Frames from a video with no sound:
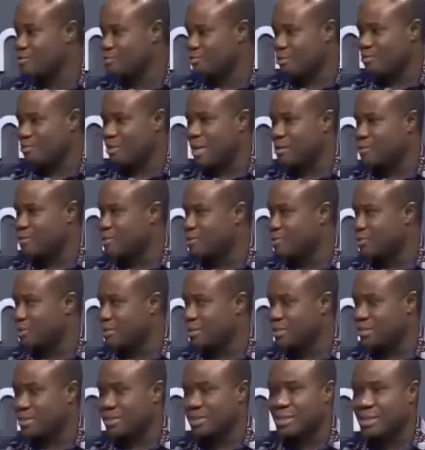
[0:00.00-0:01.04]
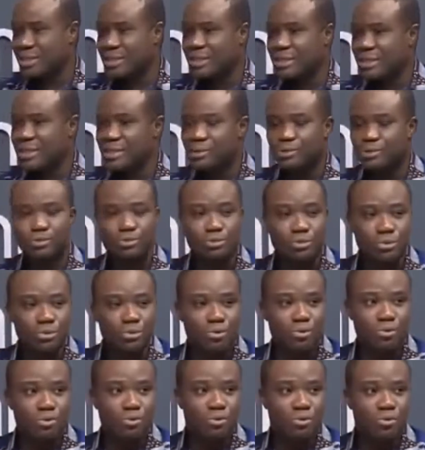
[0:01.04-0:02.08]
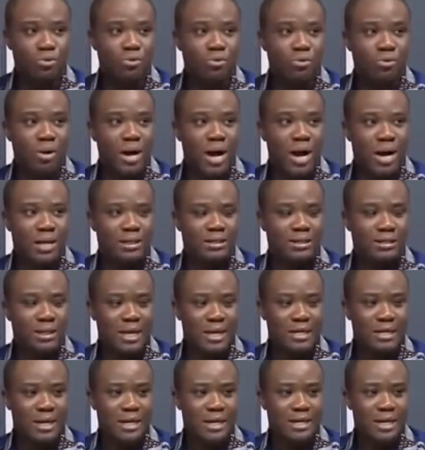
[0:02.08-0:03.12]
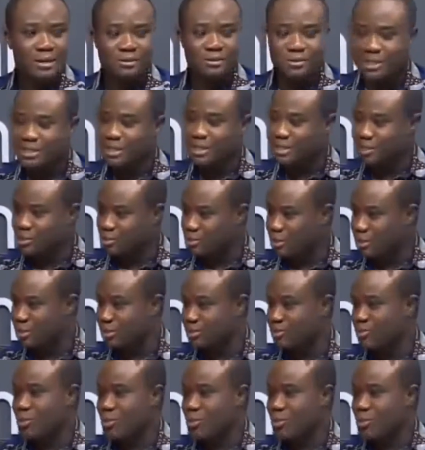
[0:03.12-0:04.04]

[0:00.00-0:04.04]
mobilize resources to go and, and, and address the situation.